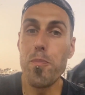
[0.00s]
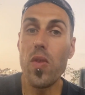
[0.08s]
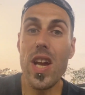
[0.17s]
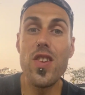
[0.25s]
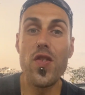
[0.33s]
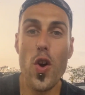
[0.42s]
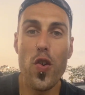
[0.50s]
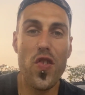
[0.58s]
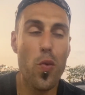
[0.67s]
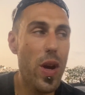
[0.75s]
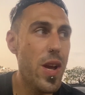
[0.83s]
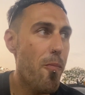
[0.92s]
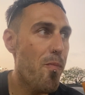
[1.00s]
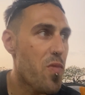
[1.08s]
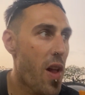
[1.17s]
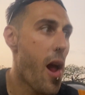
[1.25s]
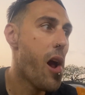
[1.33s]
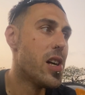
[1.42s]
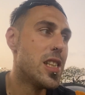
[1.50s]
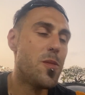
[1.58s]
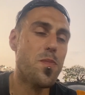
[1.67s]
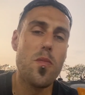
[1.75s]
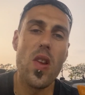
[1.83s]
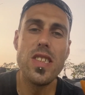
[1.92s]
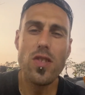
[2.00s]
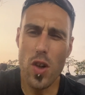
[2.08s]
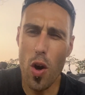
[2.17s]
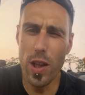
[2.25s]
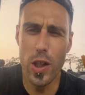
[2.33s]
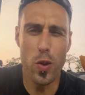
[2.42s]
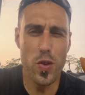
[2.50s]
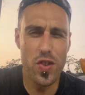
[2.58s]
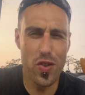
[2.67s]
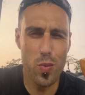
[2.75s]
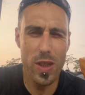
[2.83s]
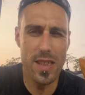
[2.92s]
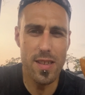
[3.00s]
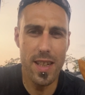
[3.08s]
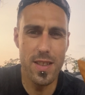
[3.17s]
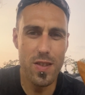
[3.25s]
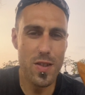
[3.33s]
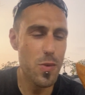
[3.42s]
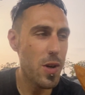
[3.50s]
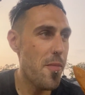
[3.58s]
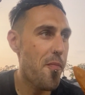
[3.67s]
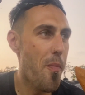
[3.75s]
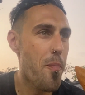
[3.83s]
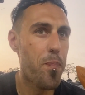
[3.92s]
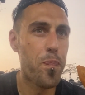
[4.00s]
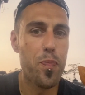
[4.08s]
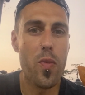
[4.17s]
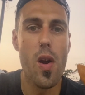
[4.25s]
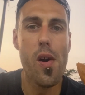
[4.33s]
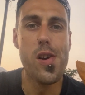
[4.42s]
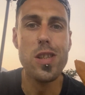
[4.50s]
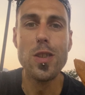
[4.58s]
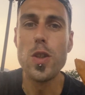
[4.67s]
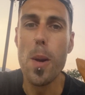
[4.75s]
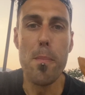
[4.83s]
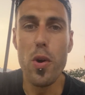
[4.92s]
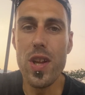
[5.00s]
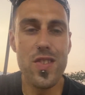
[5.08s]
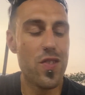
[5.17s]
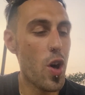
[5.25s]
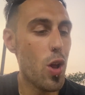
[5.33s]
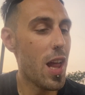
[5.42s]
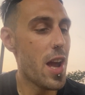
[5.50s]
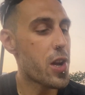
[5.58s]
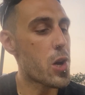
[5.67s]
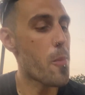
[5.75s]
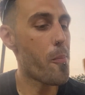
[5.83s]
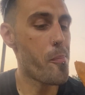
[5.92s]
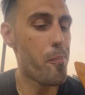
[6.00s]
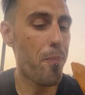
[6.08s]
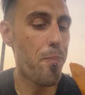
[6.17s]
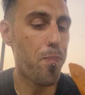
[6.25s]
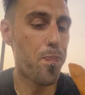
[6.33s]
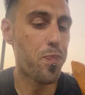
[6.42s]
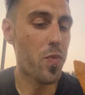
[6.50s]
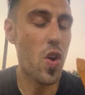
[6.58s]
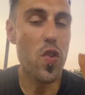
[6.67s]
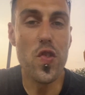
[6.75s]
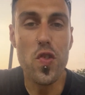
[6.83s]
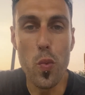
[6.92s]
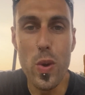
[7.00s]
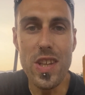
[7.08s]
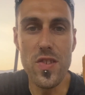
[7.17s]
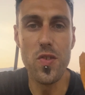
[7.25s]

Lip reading: It's not sweet. It's got a little sweet taste to it, but it's not like sweet.